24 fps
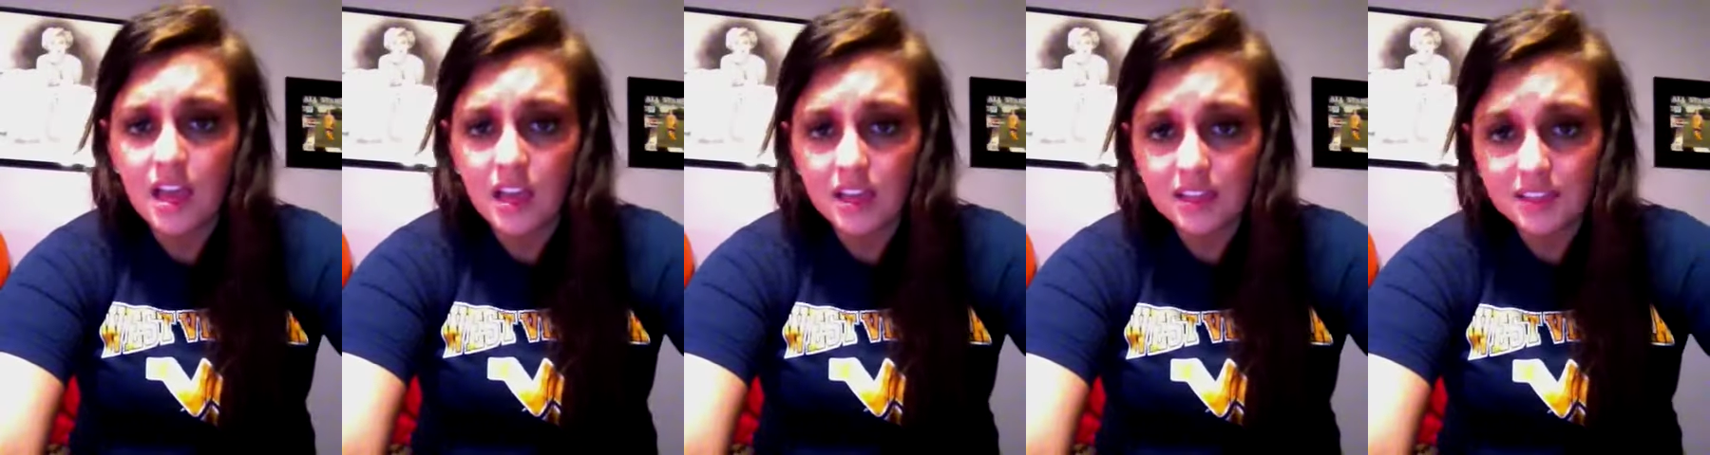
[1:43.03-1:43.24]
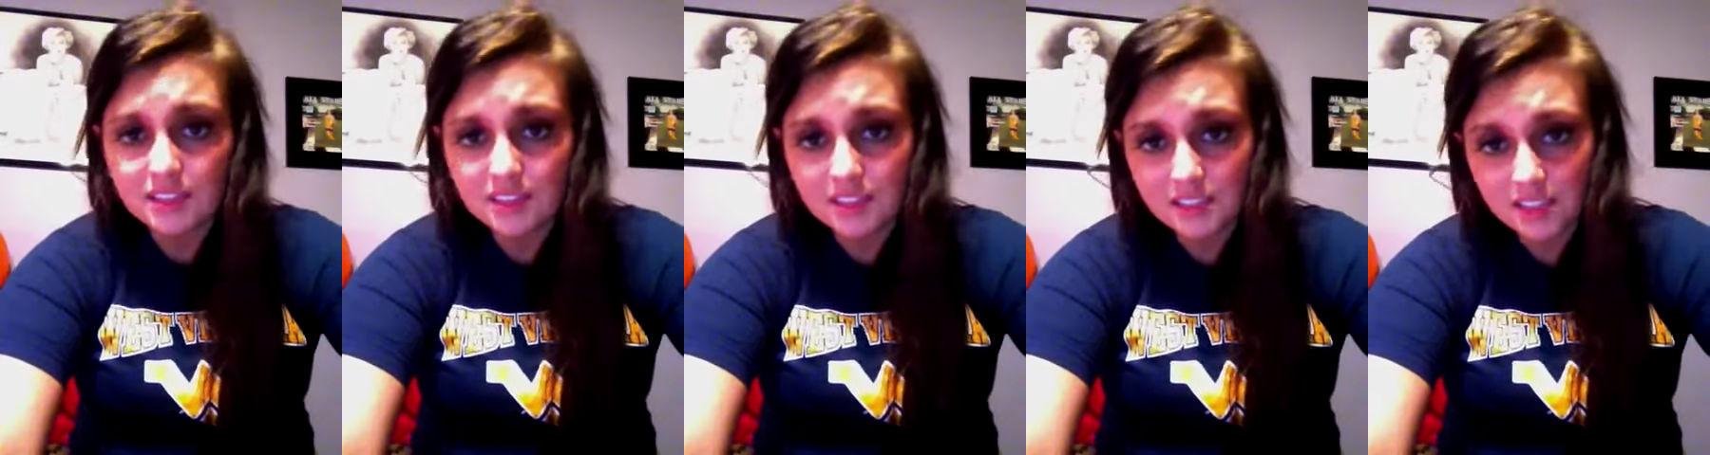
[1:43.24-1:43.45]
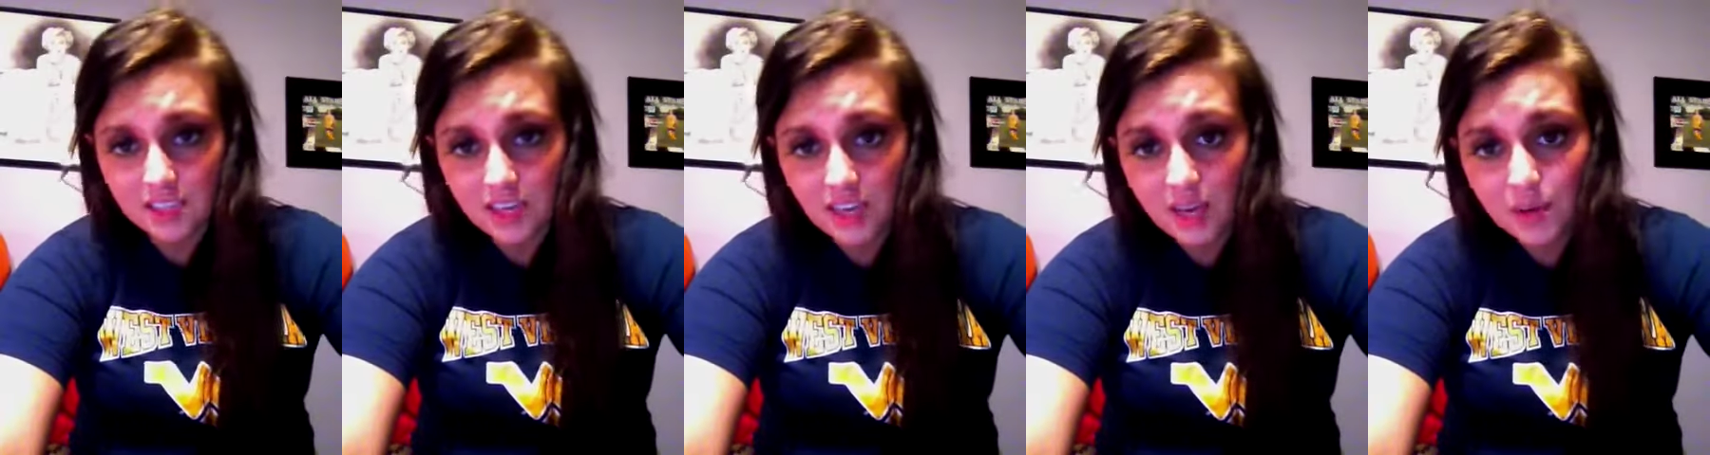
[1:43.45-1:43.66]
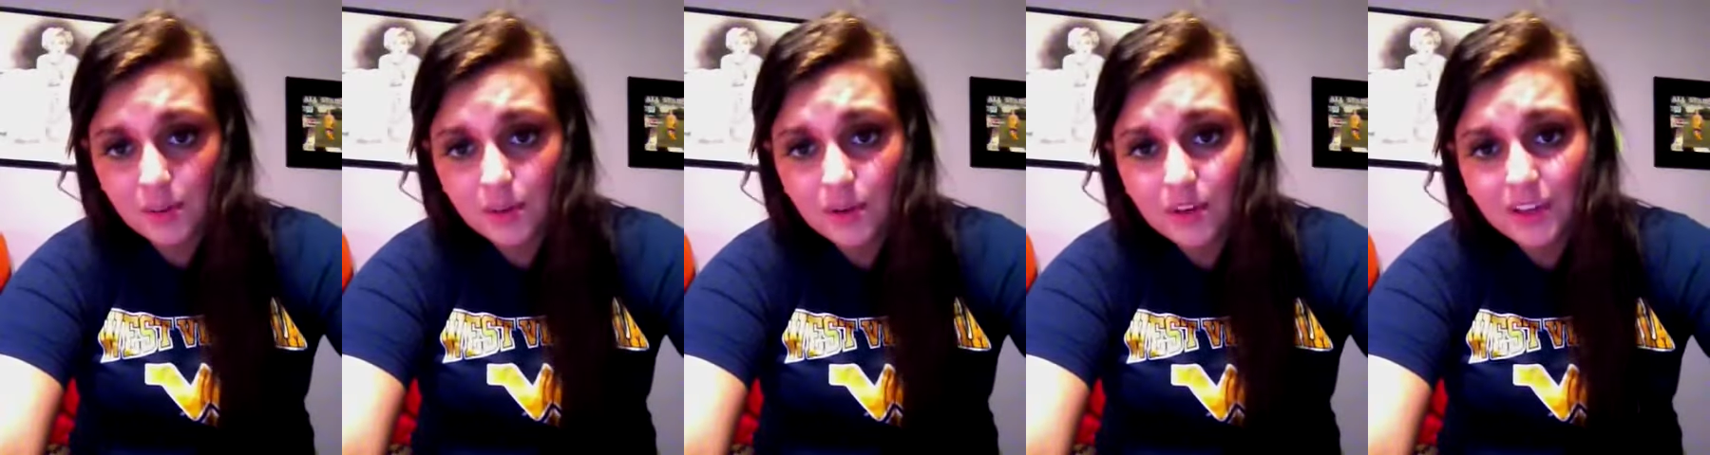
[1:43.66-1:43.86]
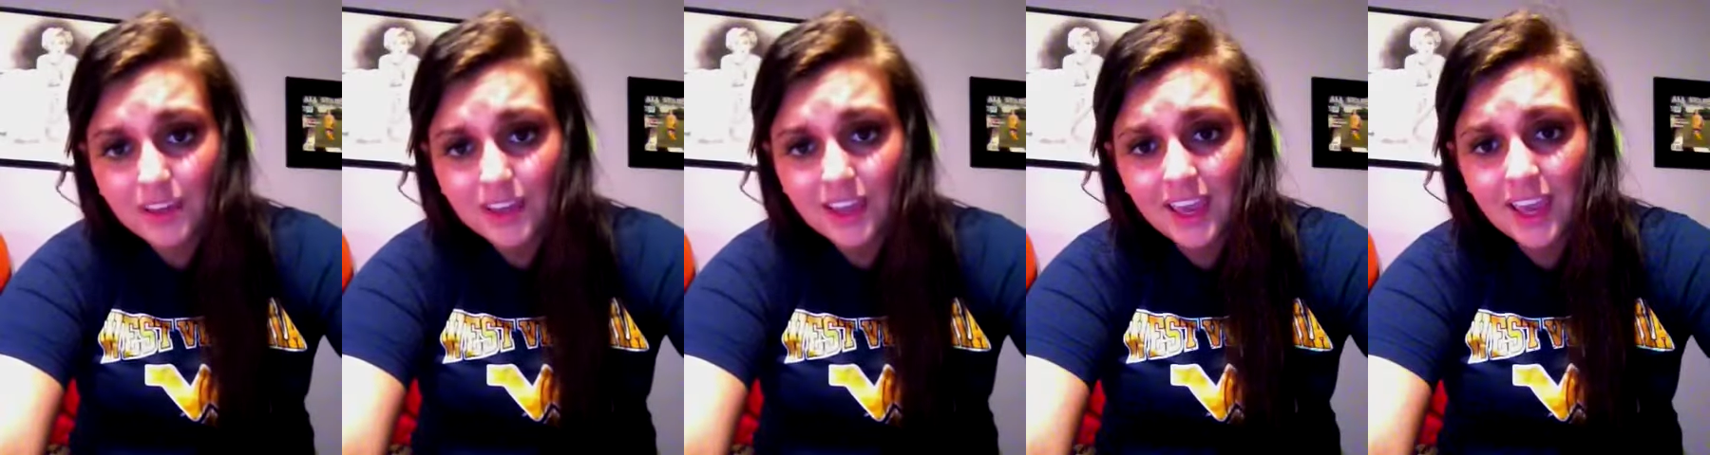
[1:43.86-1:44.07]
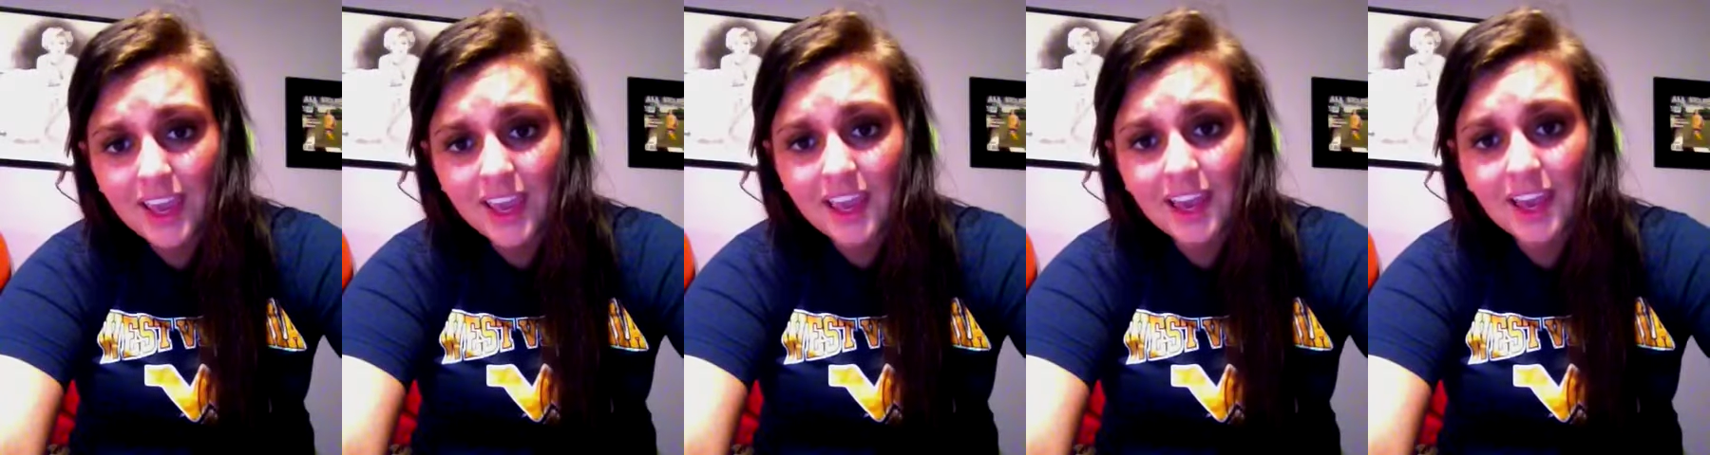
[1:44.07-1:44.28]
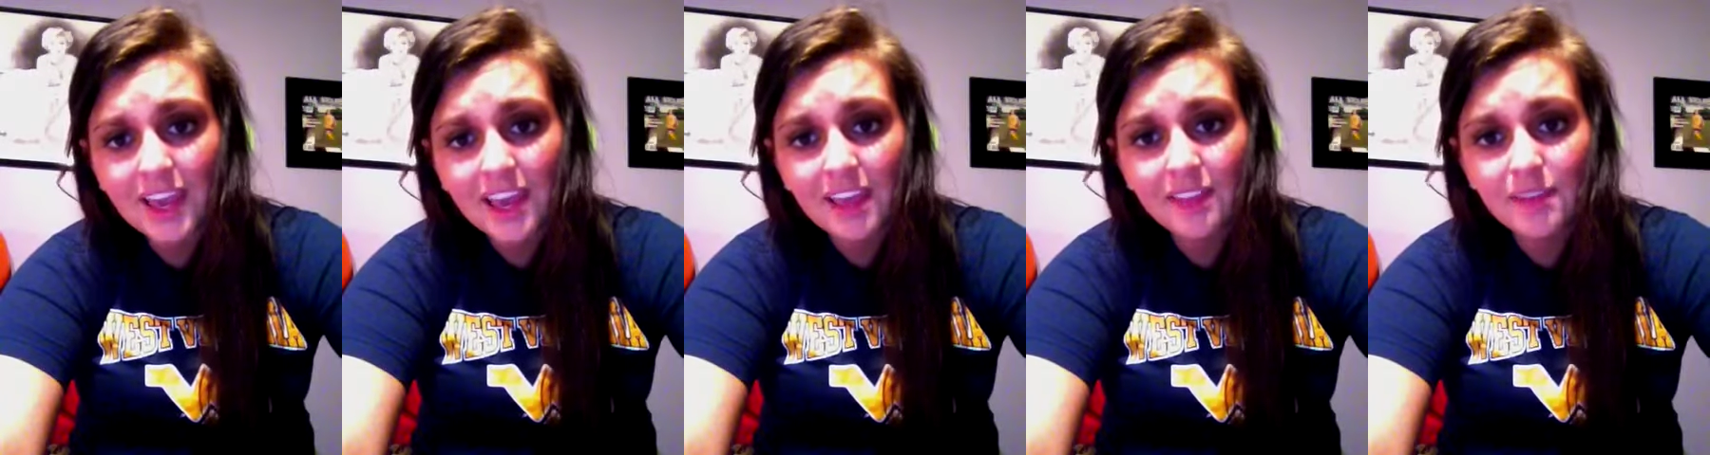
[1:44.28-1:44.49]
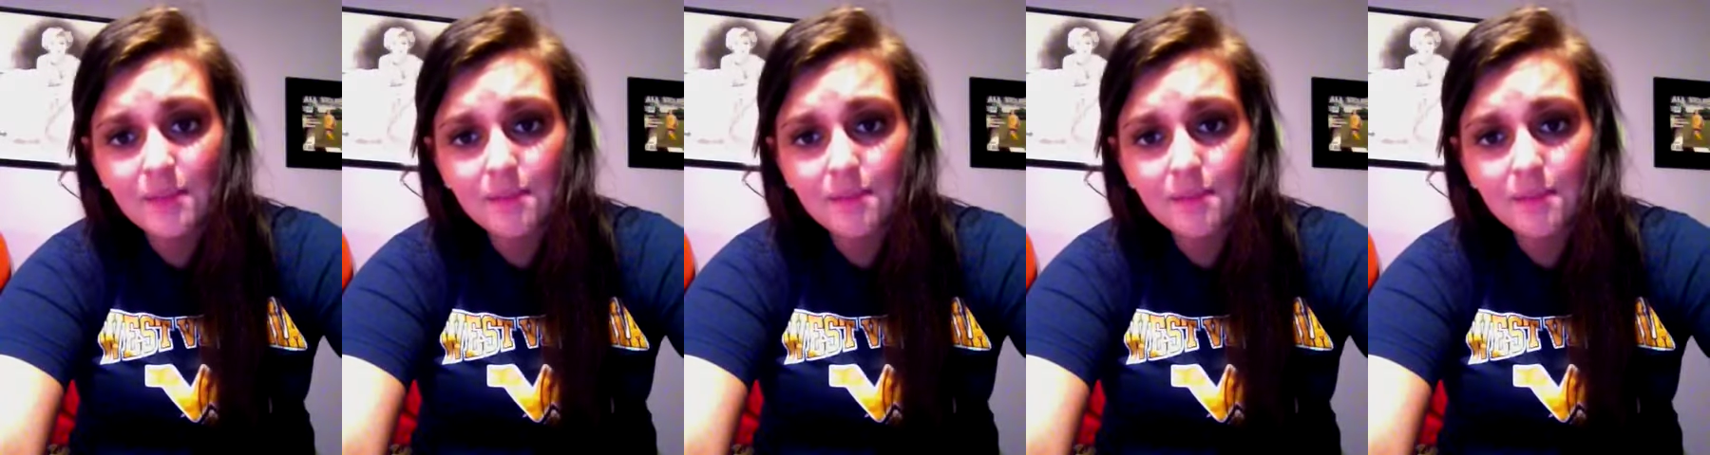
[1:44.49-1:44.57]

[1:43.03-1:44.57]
Is someone getting